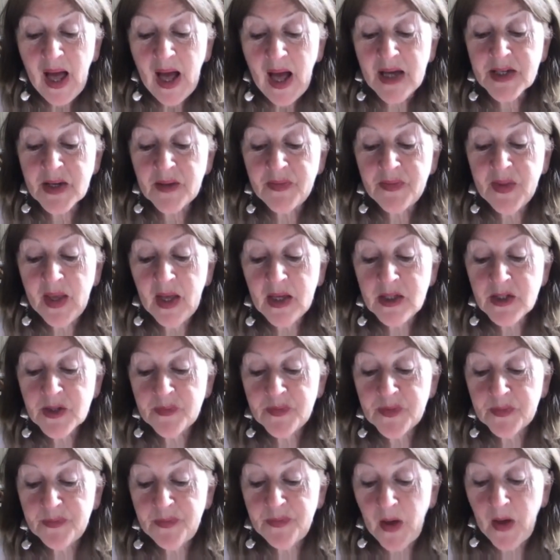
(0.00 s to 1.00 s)
And at the end
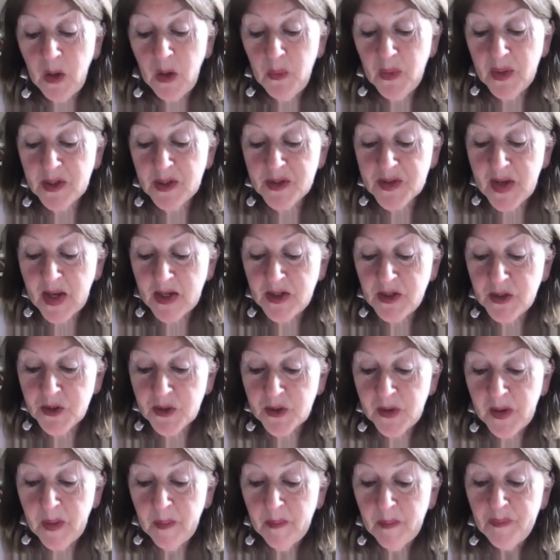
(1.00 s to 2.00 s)
of the following
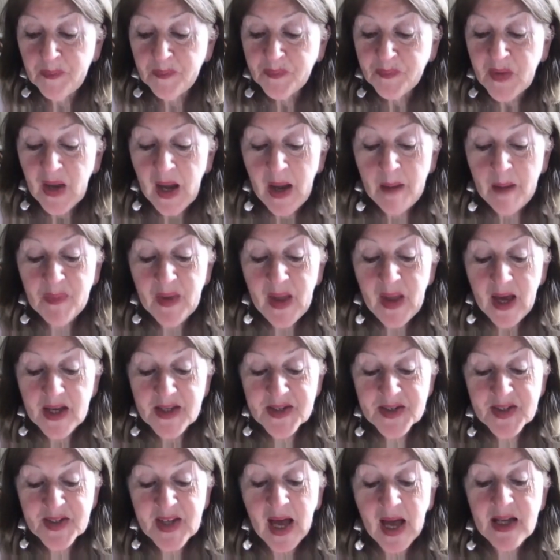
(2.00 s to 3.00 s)
century, a
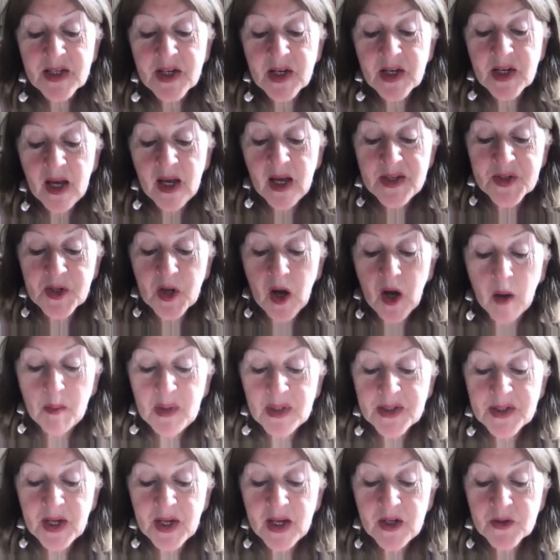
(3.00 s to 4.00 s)
scandalised
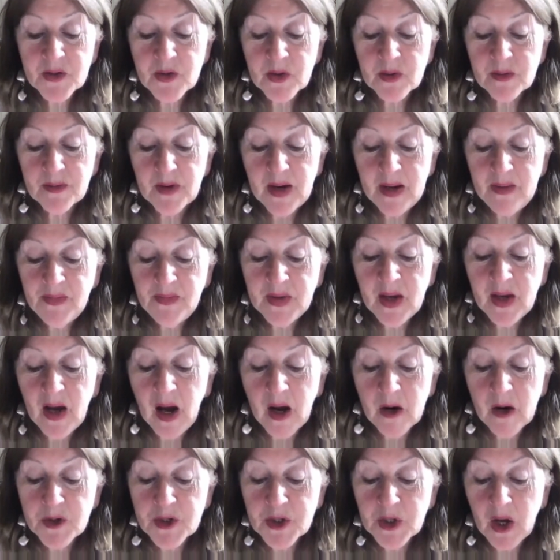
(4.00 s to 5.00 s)
commentator in the
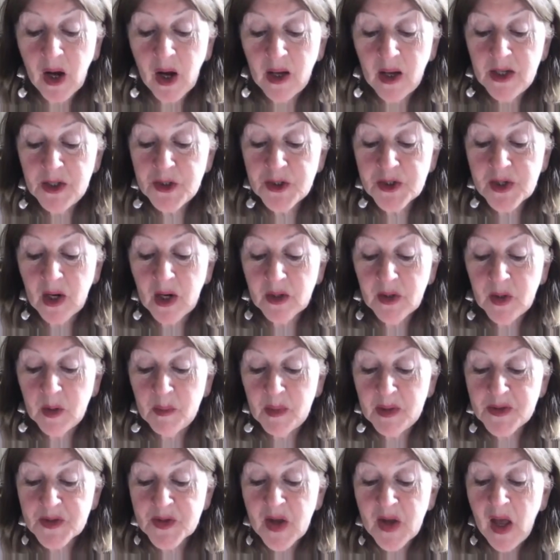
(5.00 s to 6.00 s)
Irish College
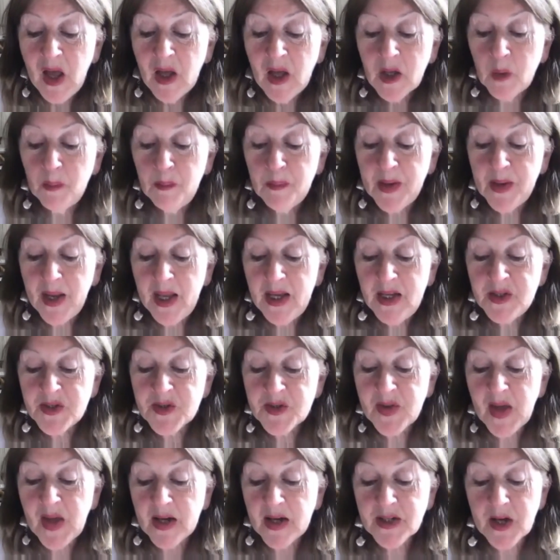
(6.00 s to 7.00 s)
documents
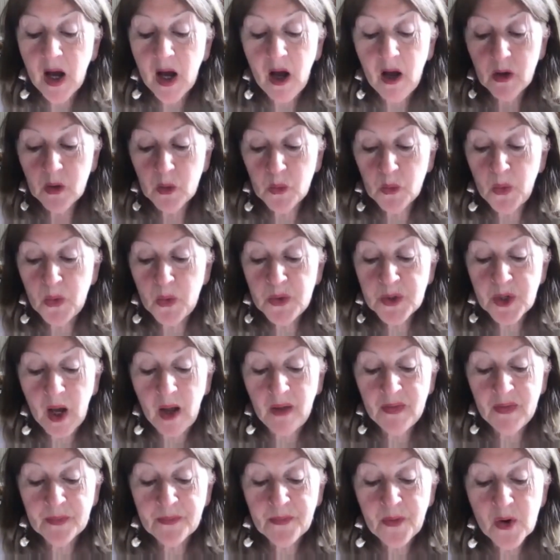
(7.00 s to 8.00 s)
complains that, quote,
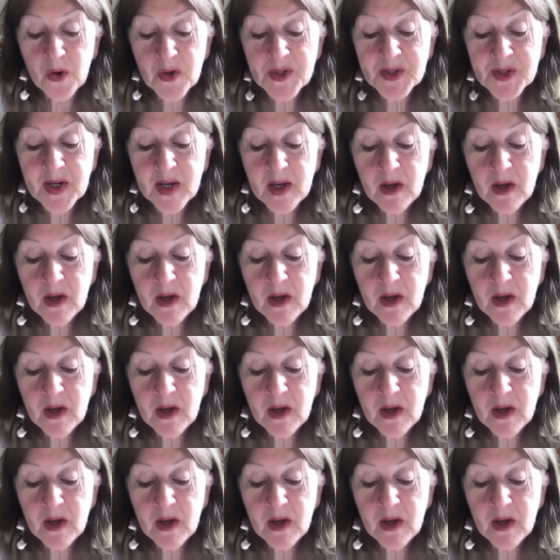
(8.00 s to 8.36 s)
on the first